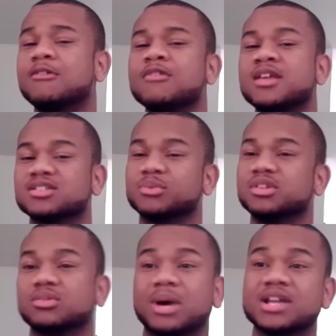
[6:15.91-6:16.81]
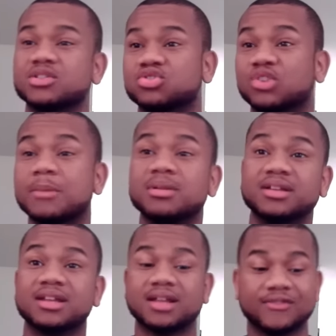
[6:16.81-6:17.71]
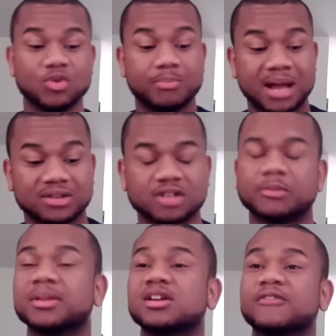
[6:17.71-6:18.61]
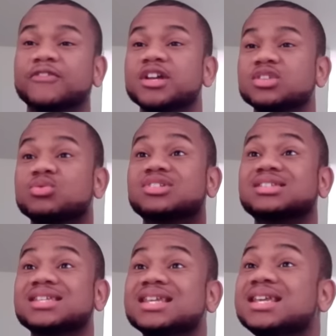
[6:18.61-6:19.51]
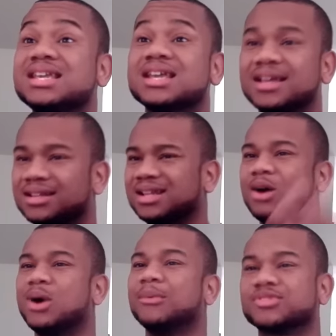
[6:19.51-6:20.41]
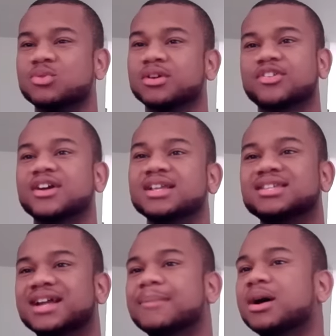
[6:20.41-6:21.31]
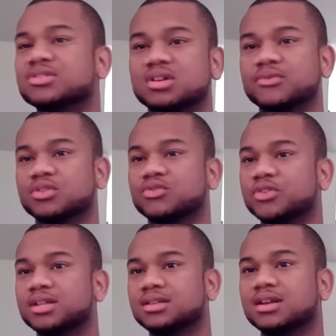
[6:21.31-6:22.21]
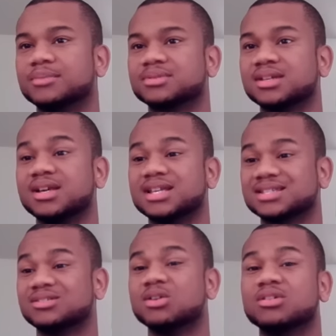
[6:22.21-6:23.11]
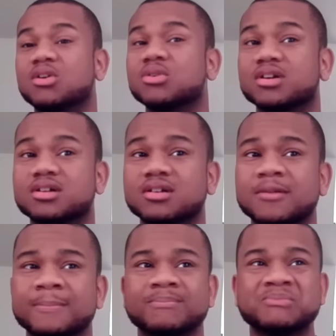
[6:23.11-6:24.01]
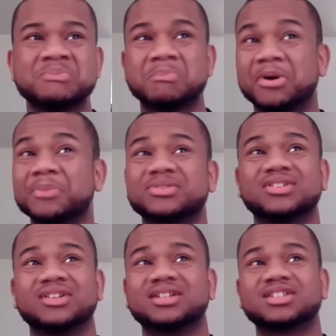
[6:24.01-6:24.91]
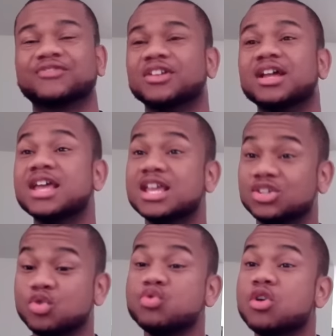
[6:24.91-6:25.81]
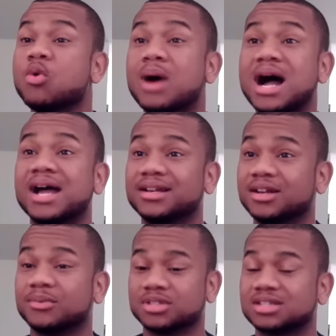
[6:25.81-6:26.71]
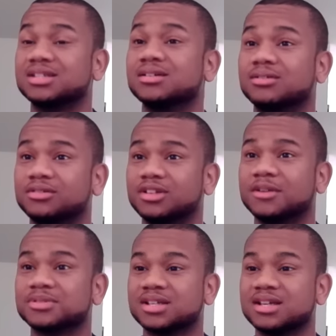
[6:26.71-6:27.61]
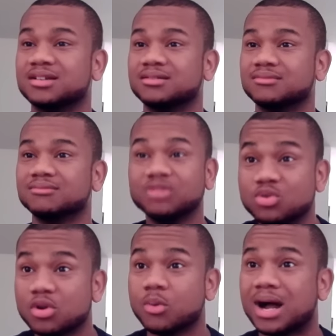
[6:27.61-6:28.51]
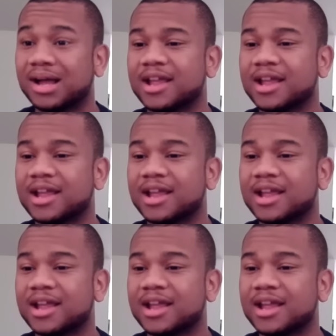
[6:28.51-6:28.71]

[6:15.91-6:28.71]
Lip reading: So while you're dribbling, if you bounce off a player's foot, you see that I was going crazy and I bounced it off his foot. You know what I'm saying? It's no longer bump steal. It doesn't feel like, you know why there was a steal. You know what I'm saying? You know why.